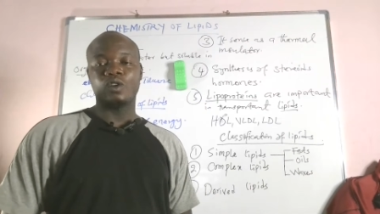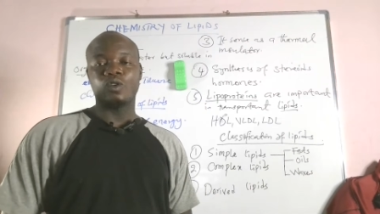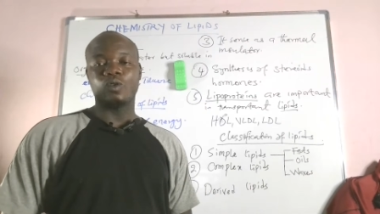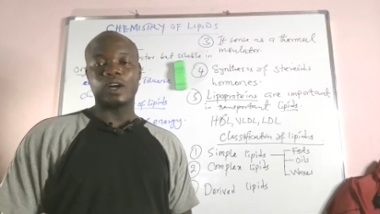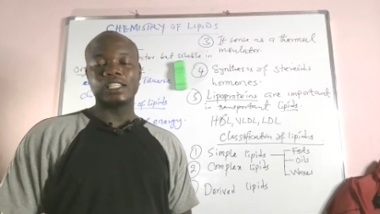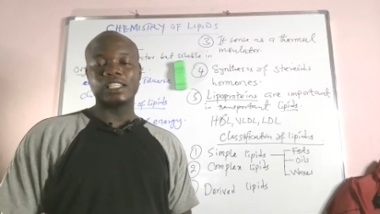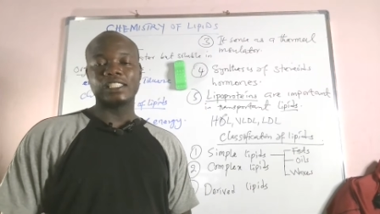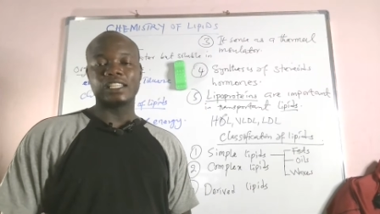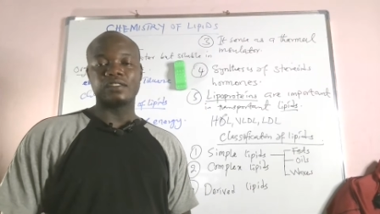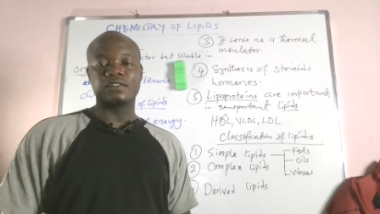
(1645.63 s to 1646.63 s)
what is
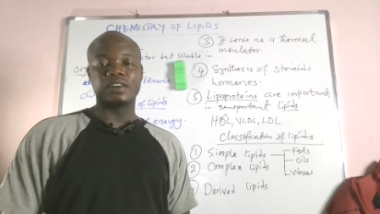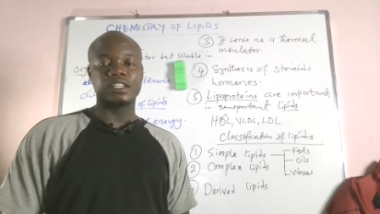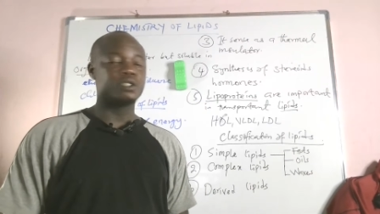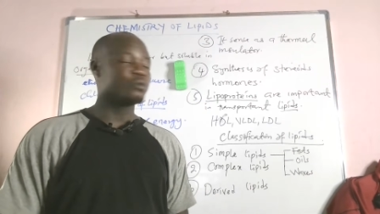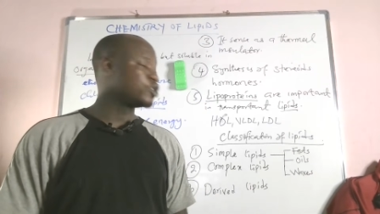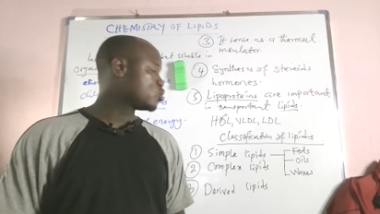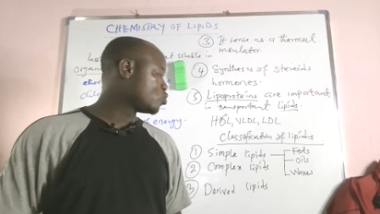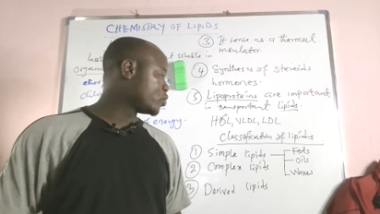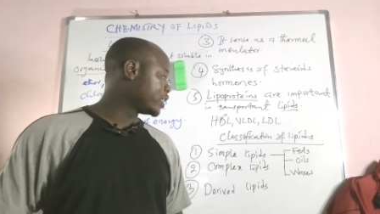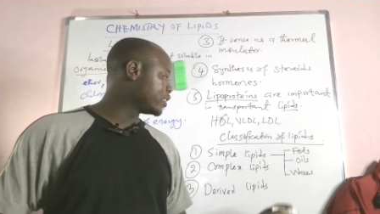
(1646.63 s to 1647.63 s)
the difference
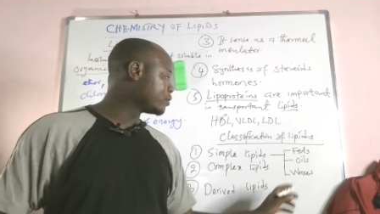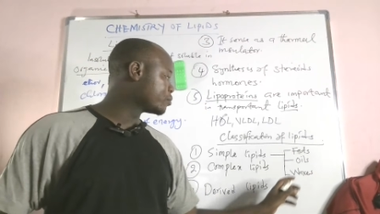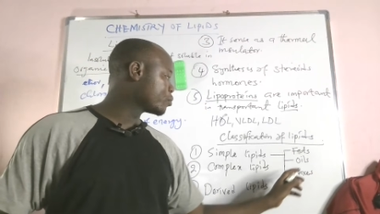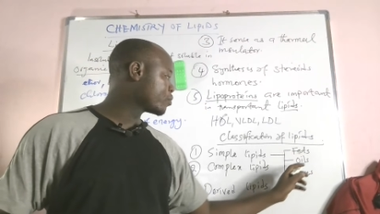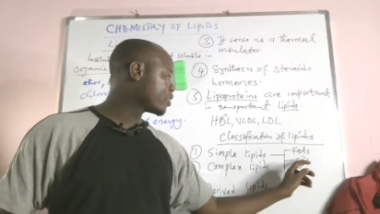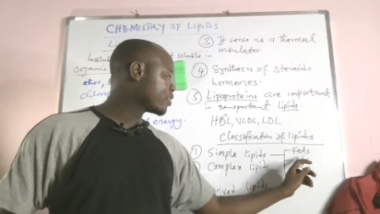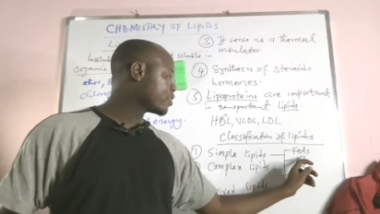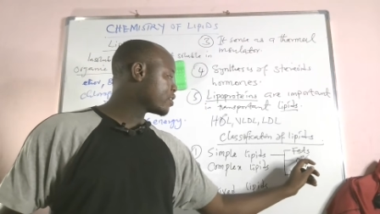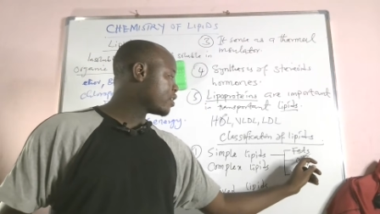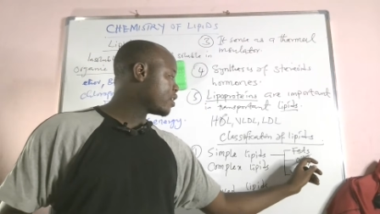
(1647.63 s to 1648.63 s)
between
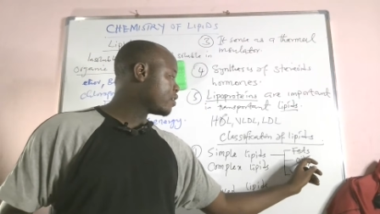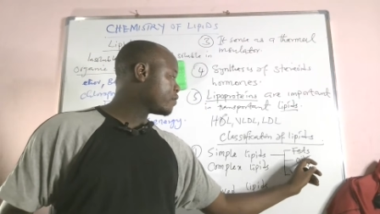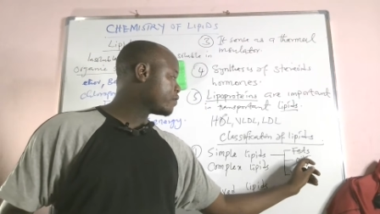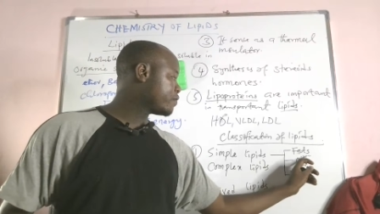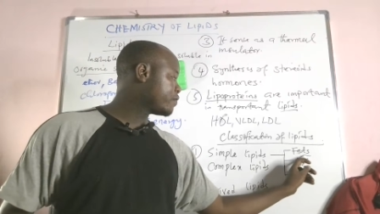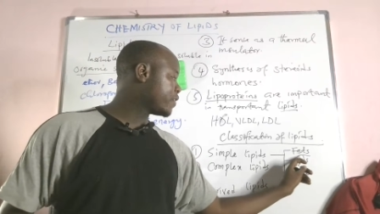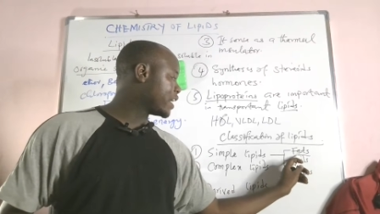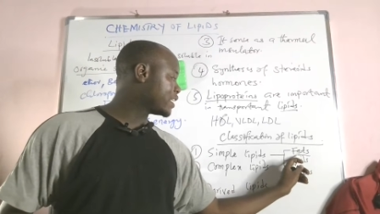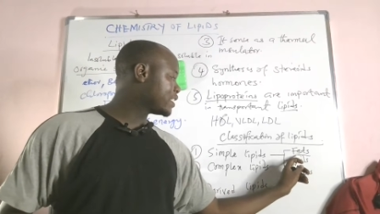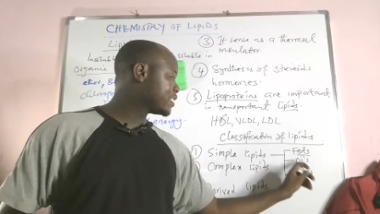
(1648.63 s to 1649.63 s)

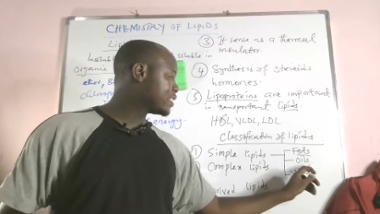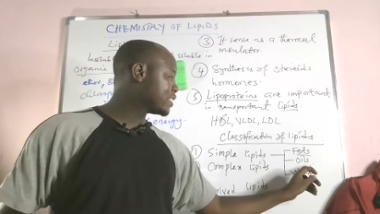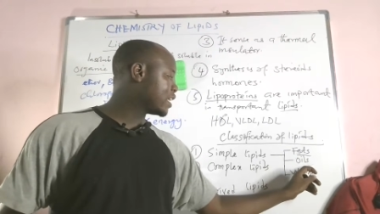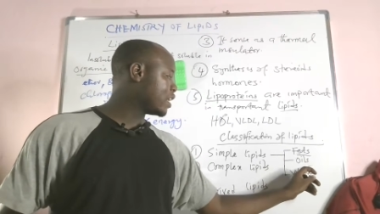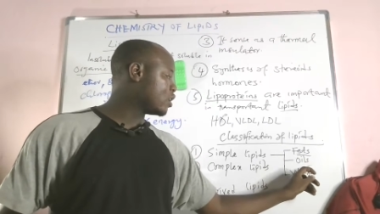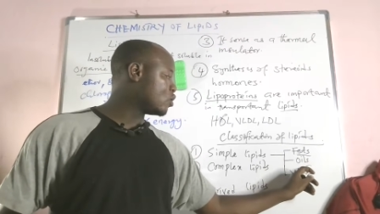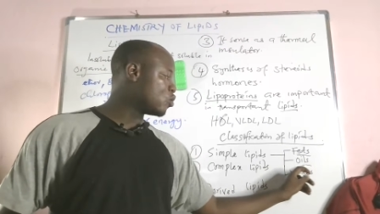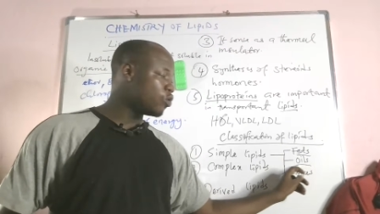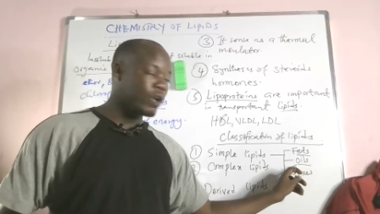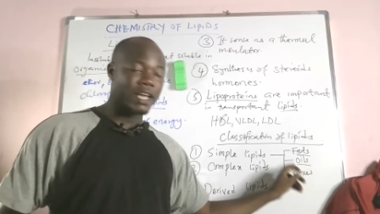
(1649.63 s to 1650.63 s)
fats and
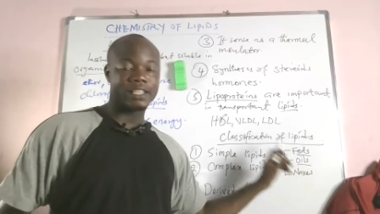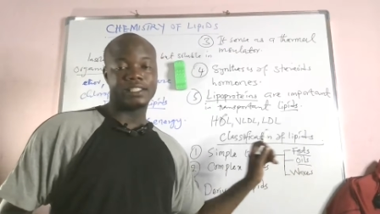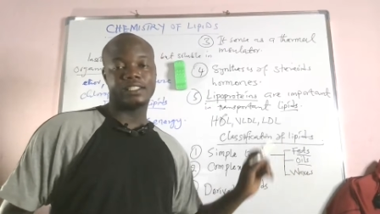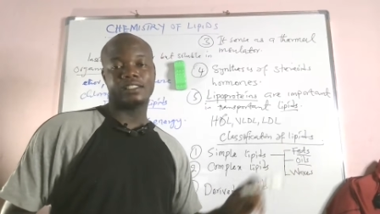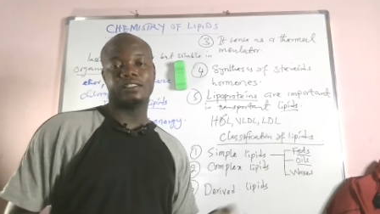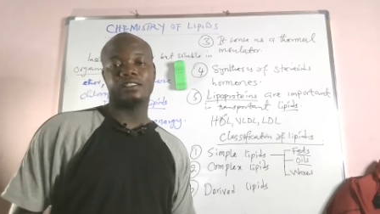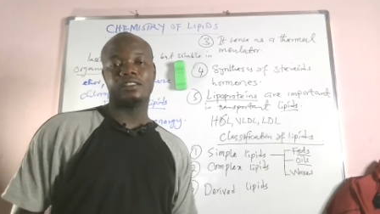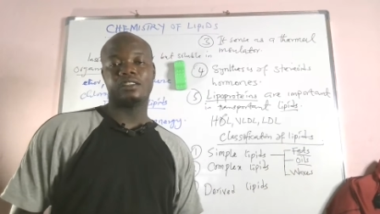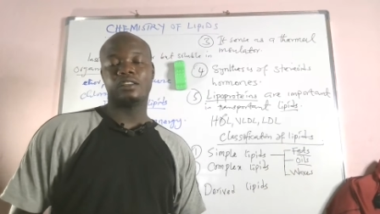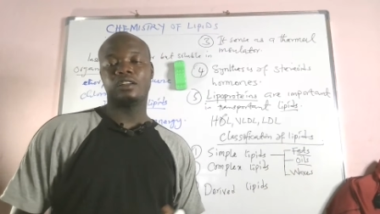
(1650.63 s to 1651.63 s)
oils?
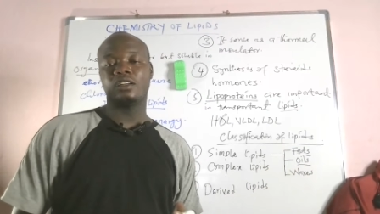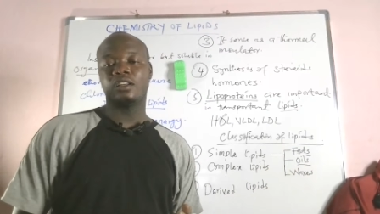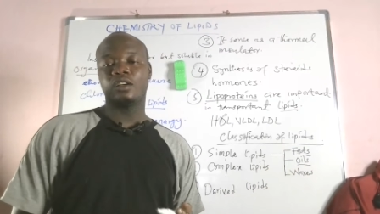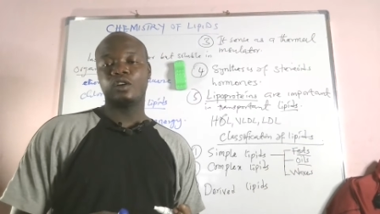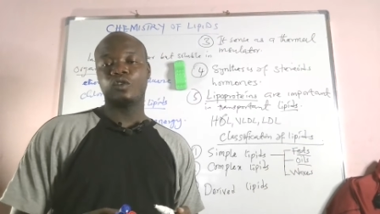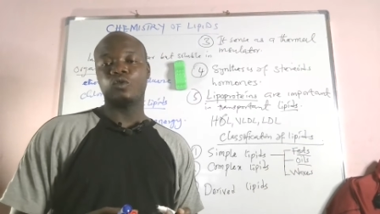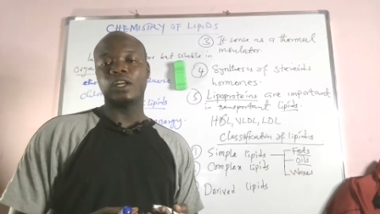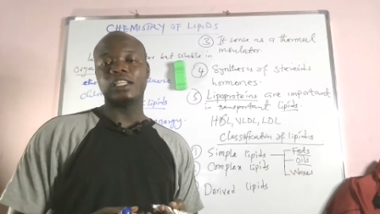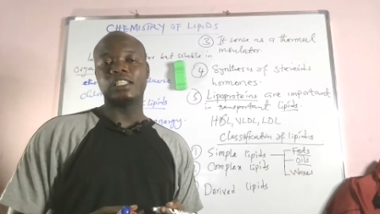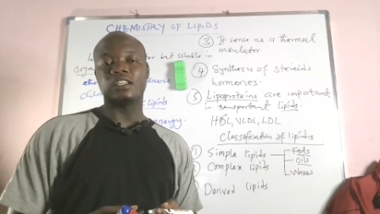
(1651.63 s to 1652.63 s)

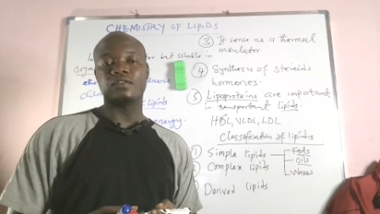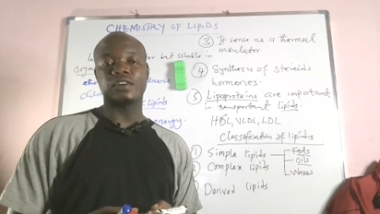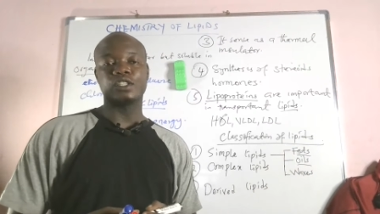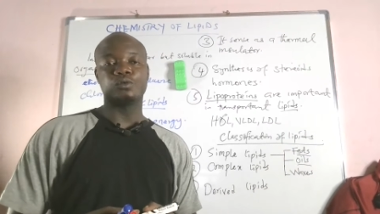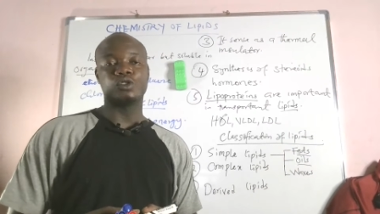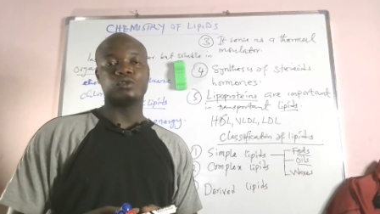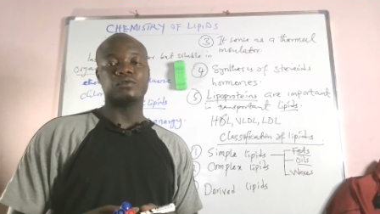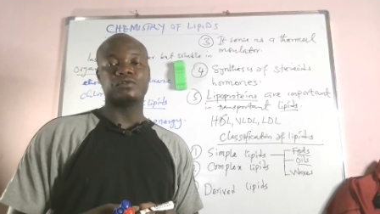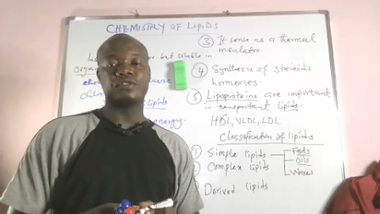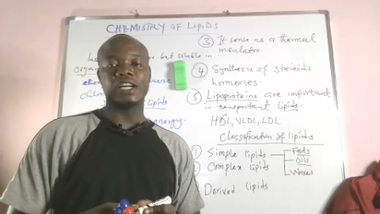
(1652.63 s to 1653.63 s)
What is the difference
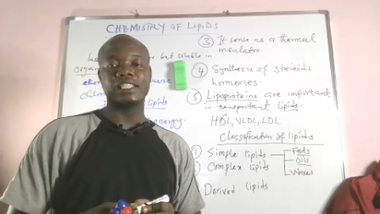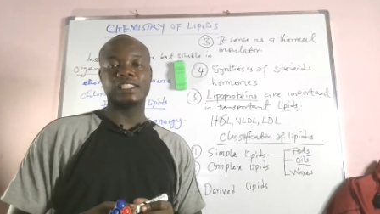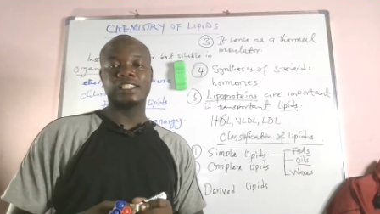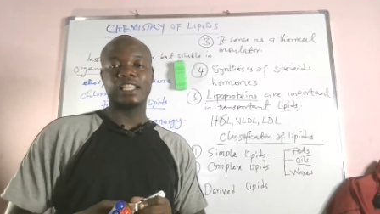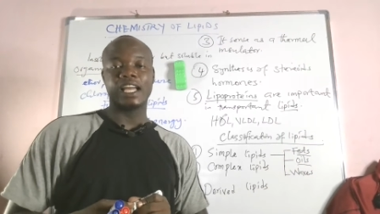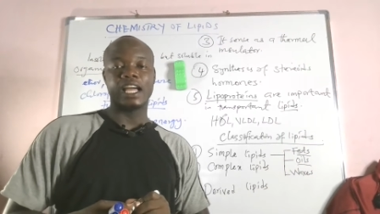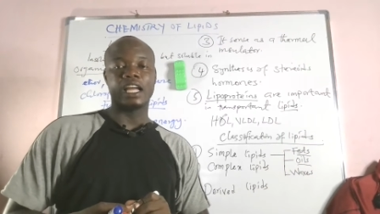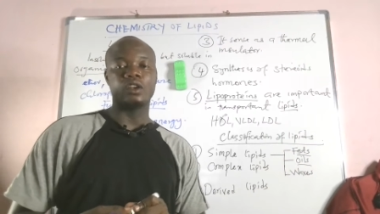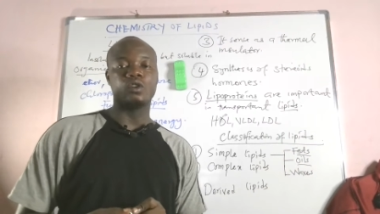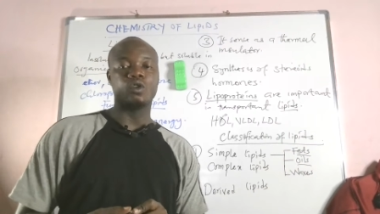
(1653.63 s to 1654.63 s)
between fats
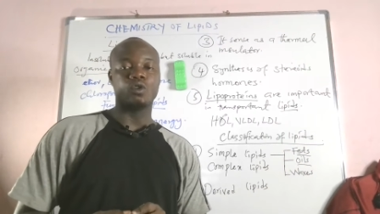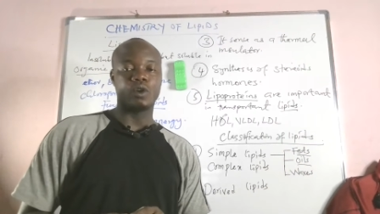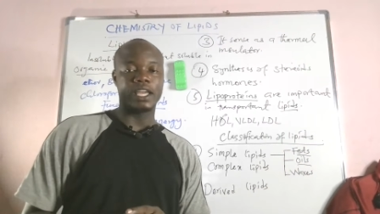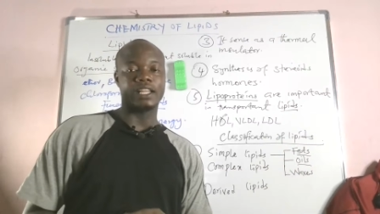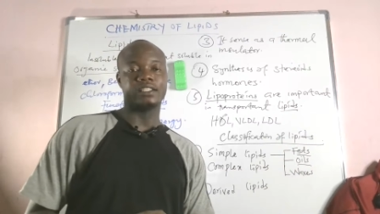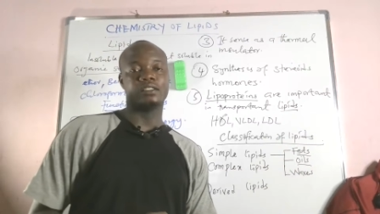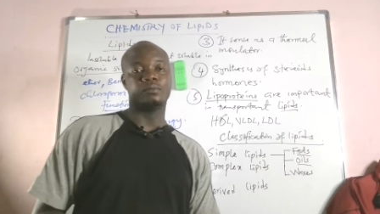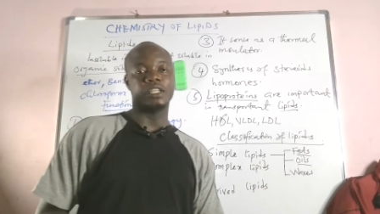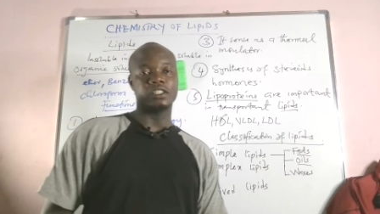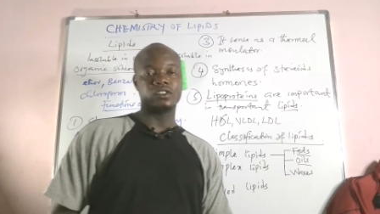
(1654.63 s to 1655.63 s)
and oils,
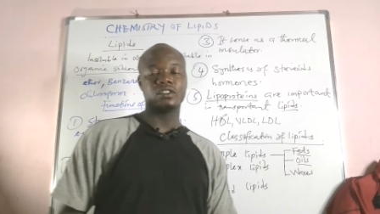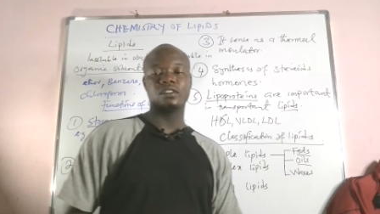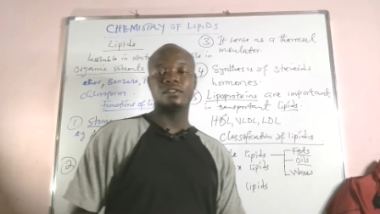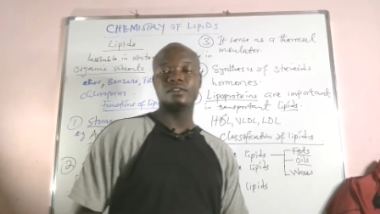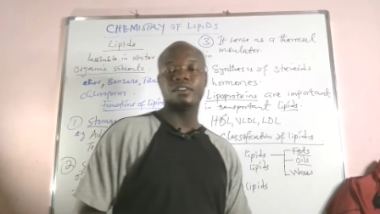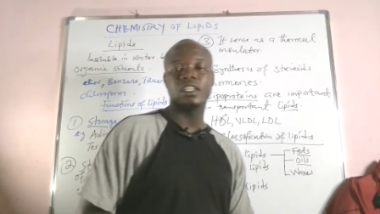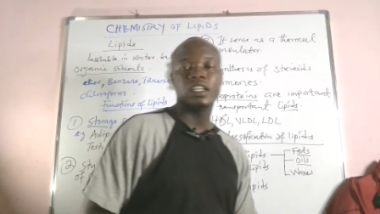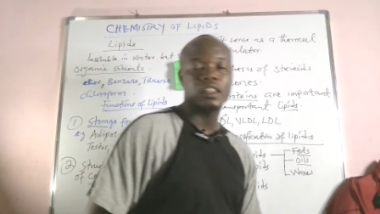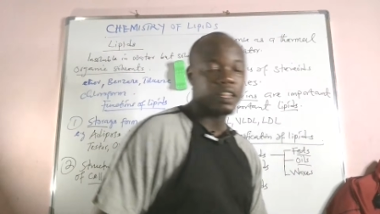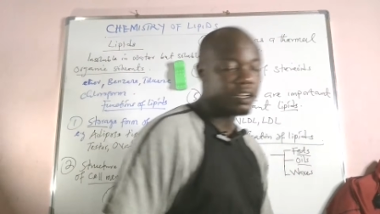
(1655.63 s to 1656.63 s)
please?
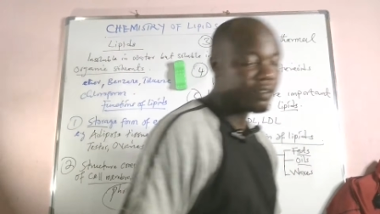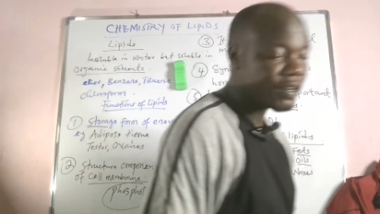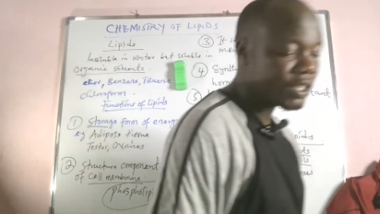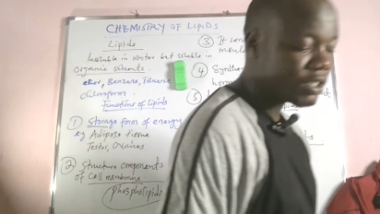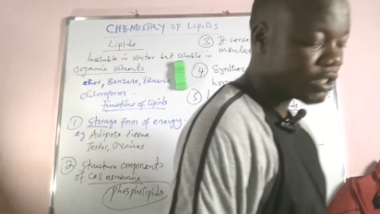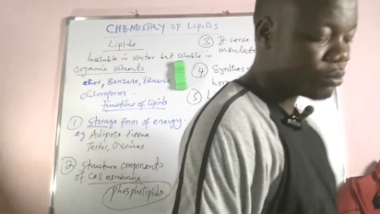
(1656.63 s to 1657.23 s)
The differences